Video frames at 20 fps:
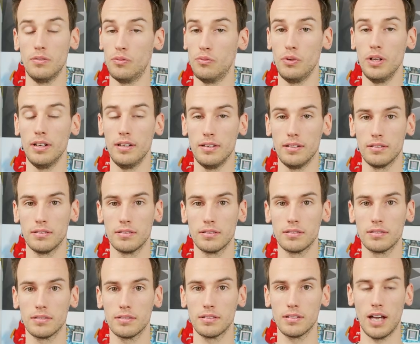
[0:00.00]
Really?
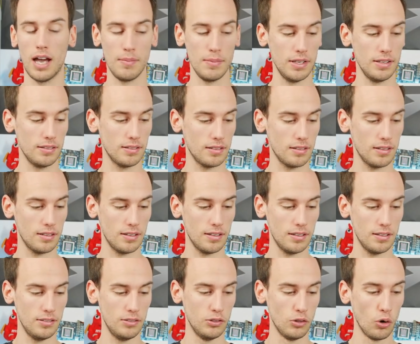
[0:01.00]
I mean,
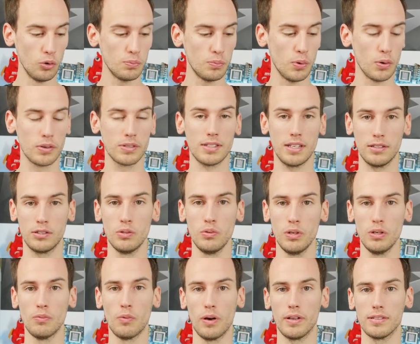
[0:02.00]
notebooks and
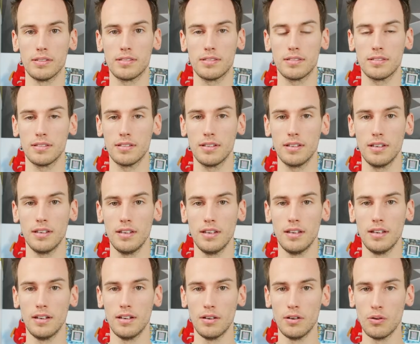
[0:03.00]
2-in-1s.
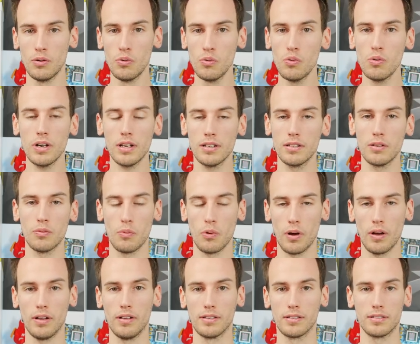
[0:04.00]
Who in the
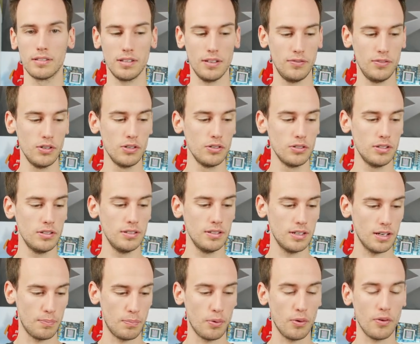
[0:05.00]
world, if you're
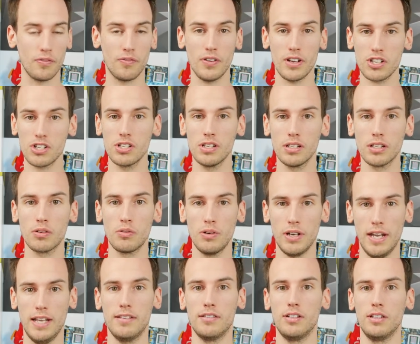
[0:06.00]
a professional
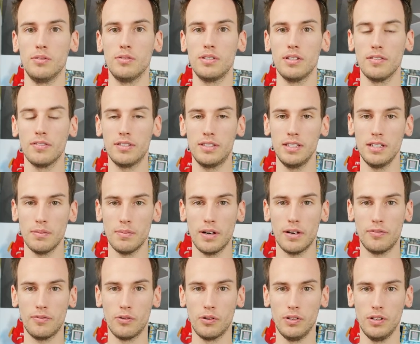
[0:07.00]
creator using
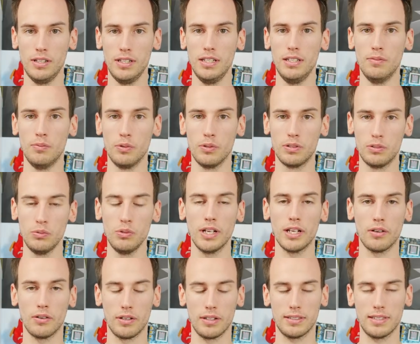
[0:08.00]
Cinema 4D, would do
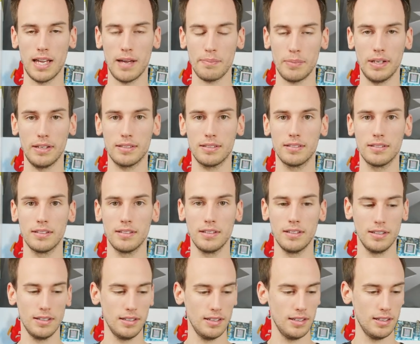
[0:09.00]
that on a tablet?
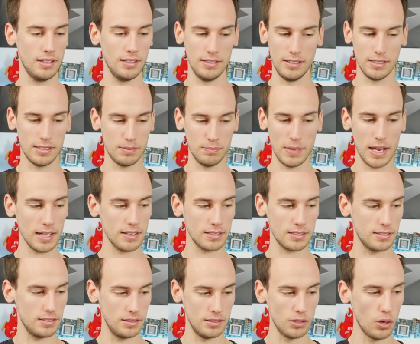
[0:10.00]
This
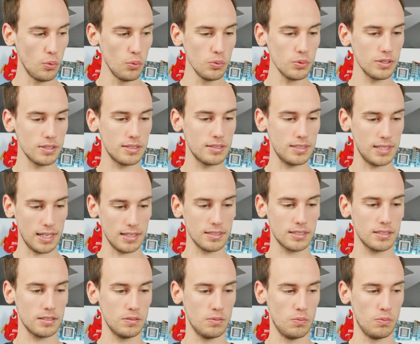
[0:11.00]
makes no sense